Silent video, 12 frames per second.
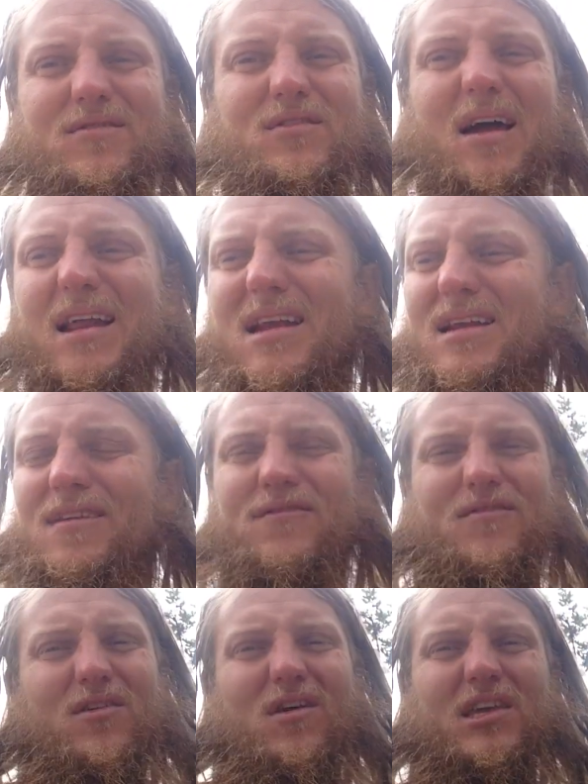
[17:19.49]
If you
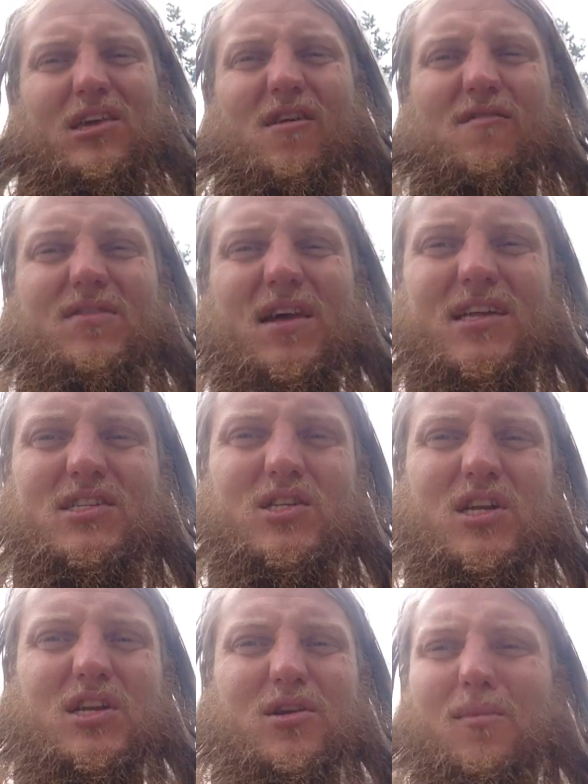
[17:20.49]
feel like you have
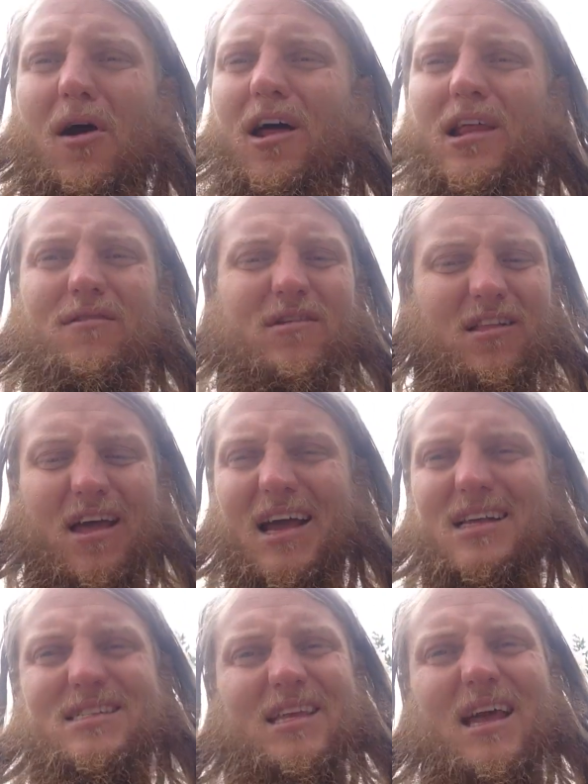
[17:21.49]
tension in your body,
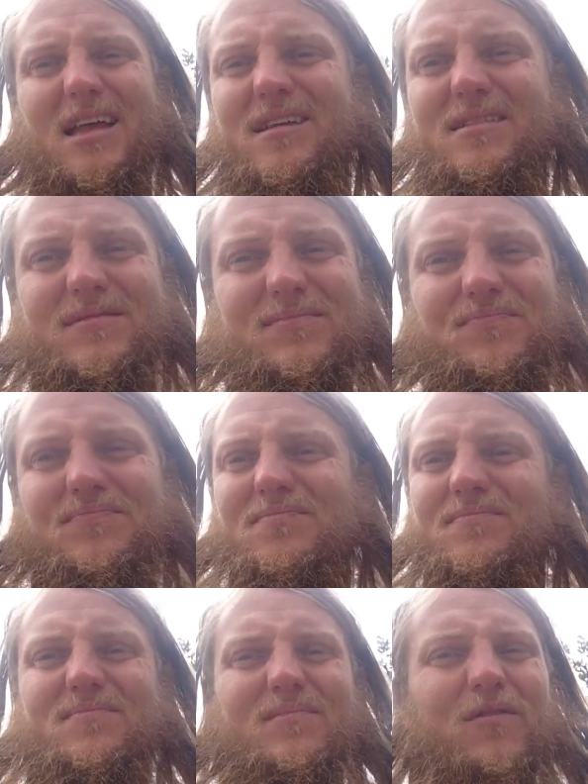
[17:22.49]
relax that.
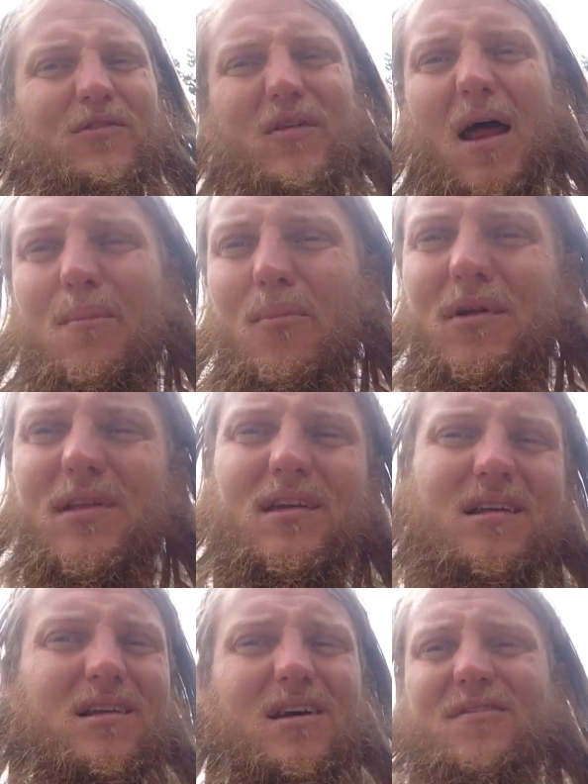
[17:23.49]
If you're not
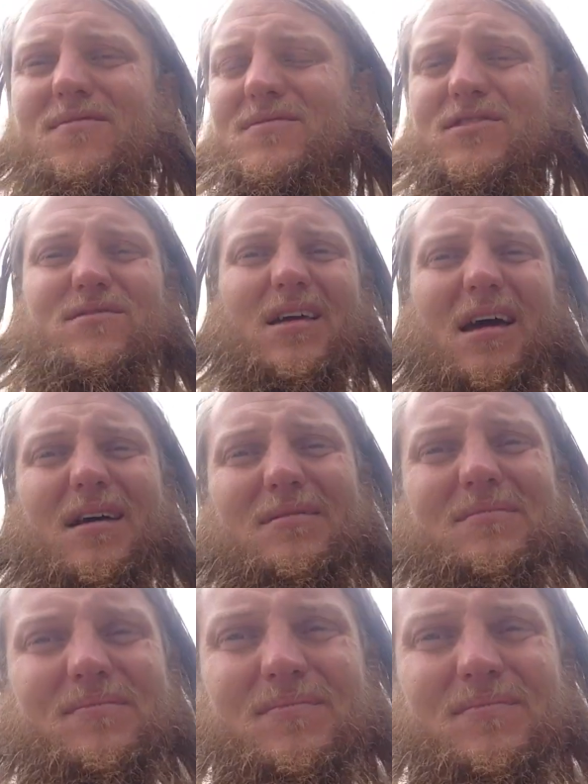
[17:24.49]
breathing enough, do that.